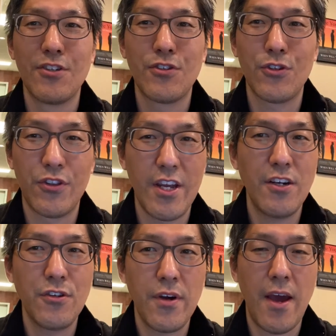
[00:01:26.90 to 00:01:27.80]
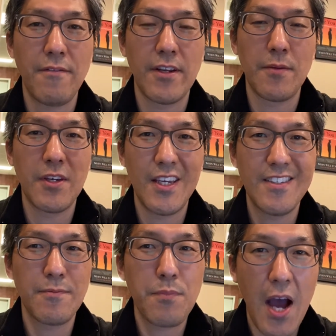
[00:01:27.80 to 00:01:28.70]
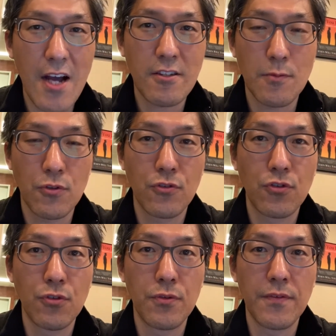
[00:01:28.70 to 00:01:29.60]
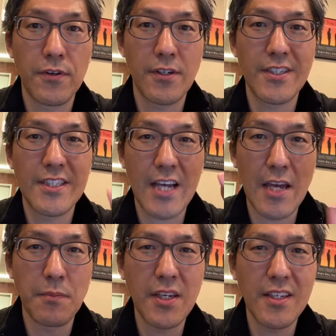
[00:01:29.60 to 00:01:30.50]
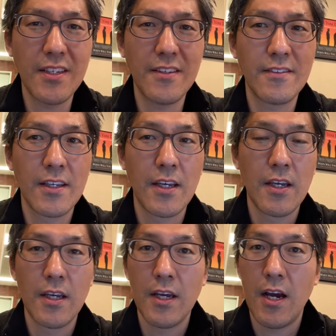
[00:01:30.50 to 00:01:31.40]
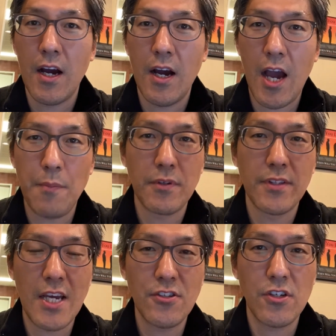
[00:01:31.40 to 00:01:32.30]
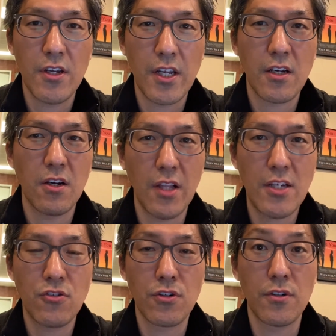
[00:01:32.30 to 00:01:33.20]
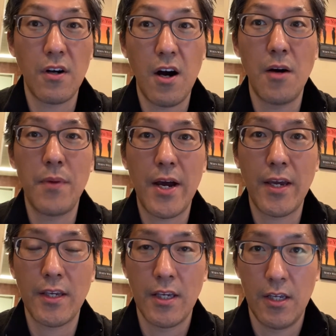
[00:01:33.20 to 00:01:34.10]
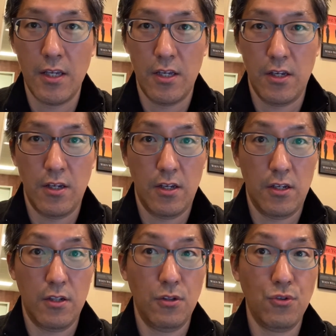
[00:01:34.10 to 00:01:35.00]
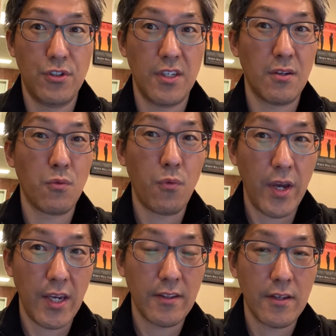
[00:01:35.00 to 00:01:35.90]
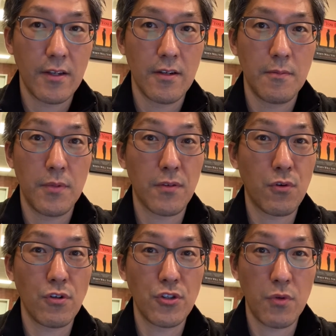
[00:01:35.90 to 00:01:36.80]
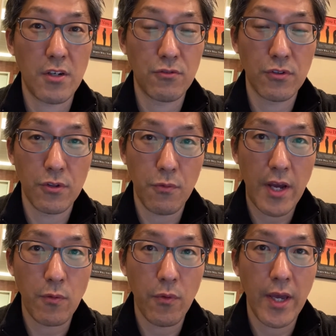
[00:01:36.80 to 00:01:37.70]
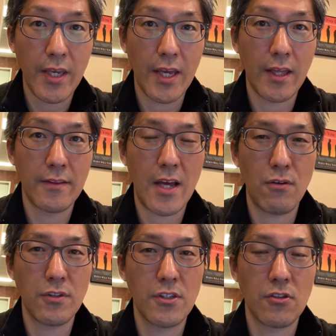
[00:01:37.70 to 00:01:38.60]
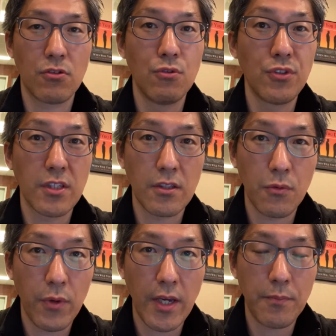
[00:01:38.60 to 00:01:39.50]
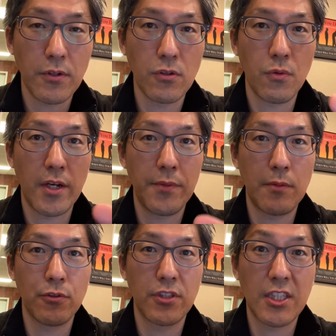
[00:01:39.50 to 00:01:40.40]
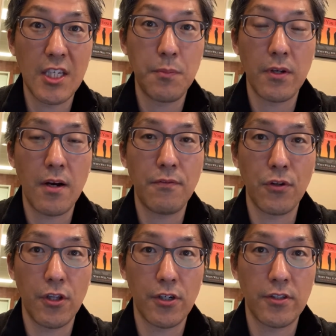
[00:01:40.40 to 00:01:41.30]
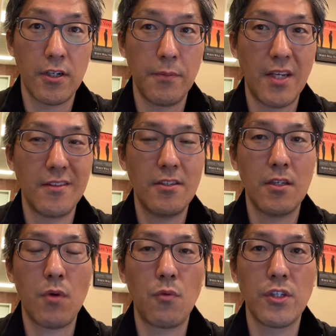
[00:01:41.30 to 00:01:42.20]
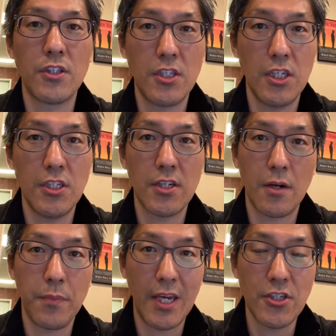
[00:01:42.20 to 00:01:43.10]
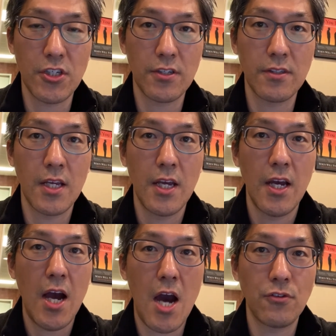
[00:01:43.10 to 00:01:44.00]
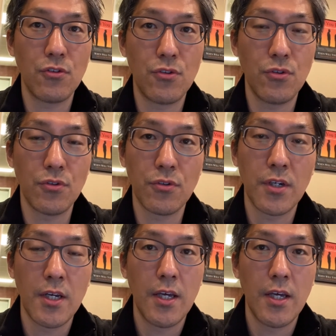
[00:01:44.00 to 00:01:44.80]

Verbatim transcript: So there you have it. I mean, it's possible to reverse diabetes, hypertension, and cholesterol all by losing weight. But of course, you want to do it the right way, and not only just losing the weight, but you want to be able to keep it off for long term. And this is what we teach our patients how to do